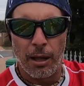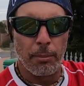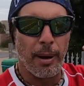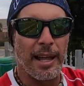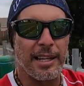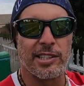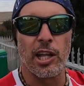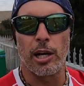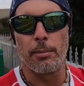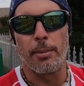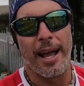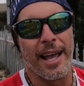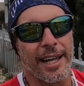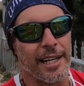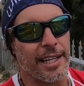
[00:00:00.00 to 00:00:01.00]
Blood's not in
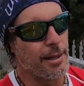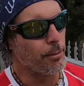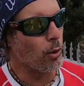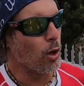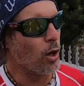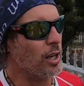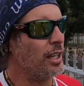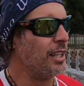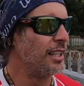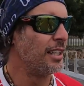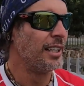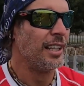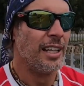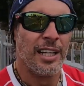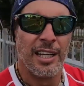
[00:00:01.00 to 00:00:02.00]
my head anymore.
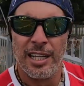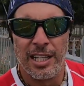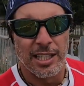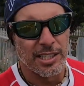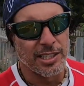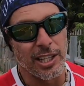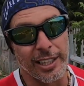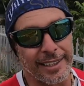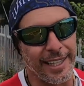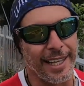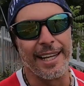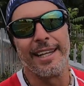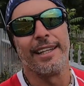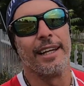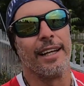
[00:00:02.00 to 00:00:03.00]
It's not
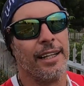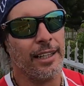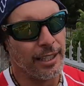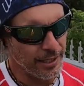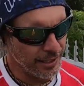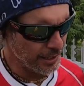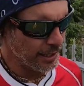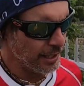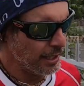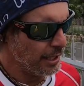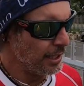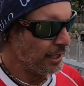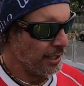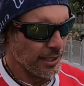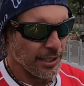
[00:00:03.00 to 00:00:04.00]
there either.
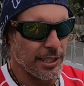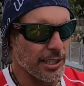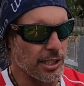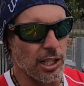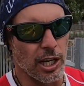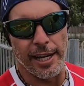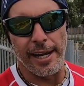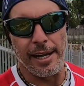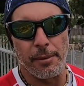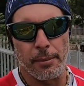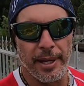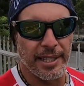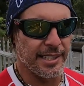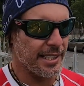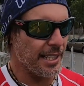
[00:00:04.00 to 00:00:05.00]
It's just not
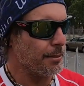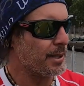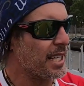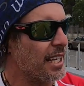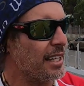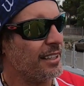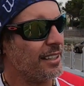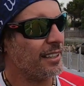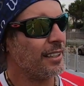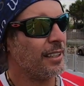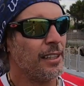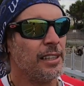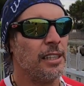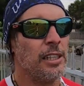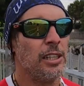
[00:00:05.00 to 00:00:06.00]
anywhere, it seems.
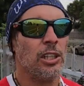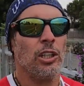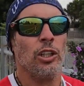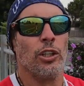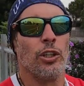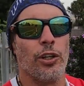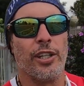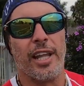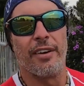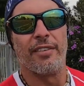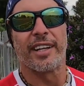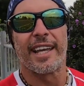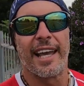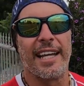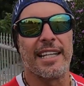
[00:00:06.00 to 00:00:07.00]
You'd
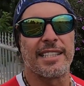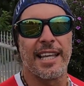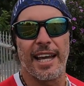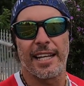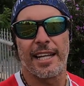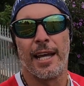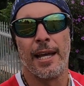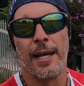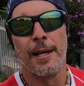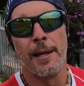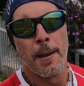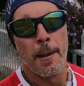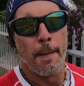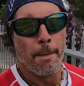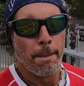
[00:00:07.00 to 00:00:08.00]
never guess that
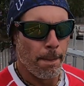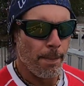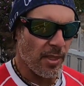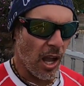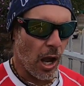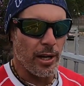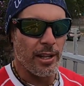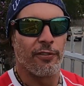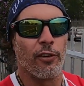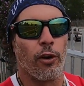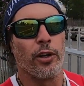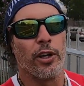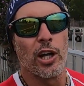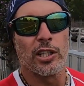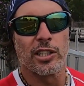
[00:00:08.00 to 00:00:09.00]
only
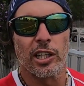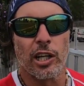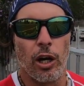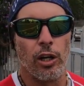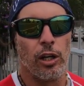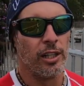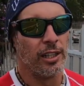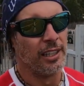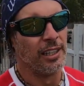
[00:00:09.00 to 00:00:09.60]
4 years ago